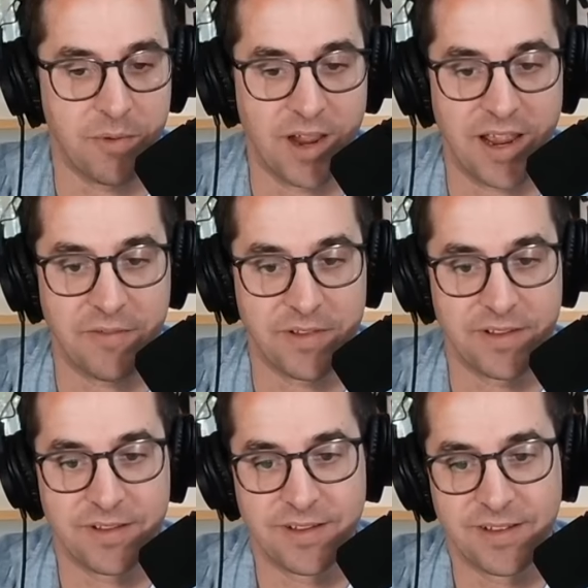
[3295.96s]
I haven't
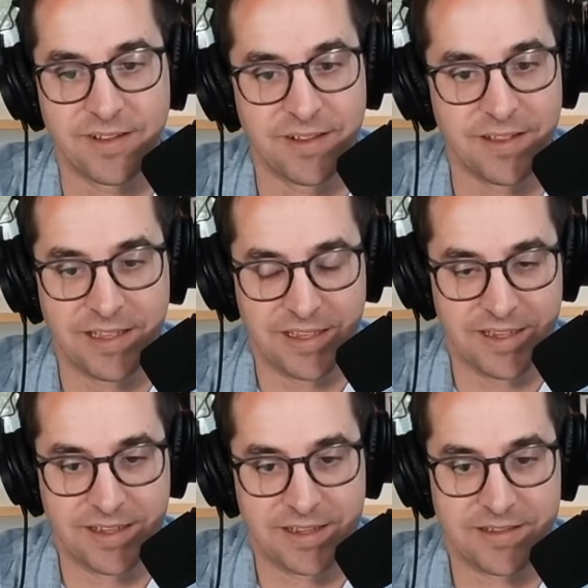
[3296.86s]

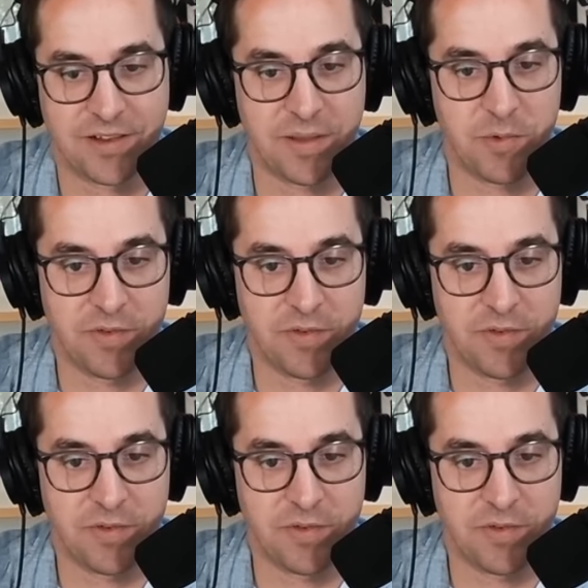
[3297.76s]
saw I that movie in